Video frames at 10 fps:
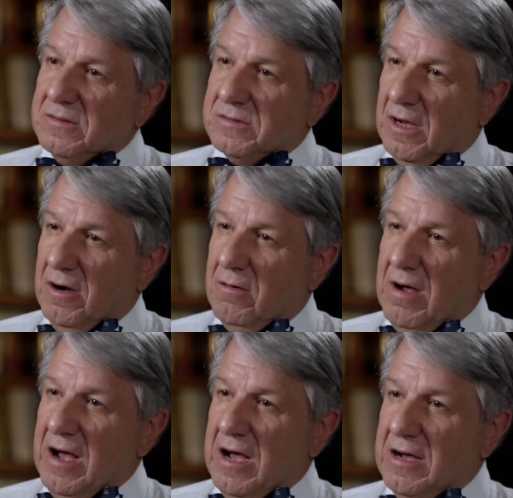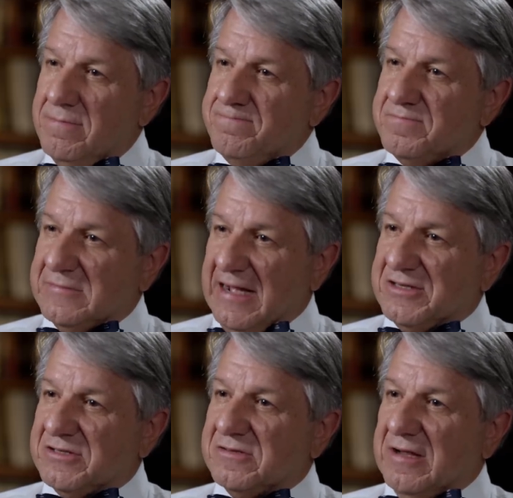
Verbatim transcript: So um, that's,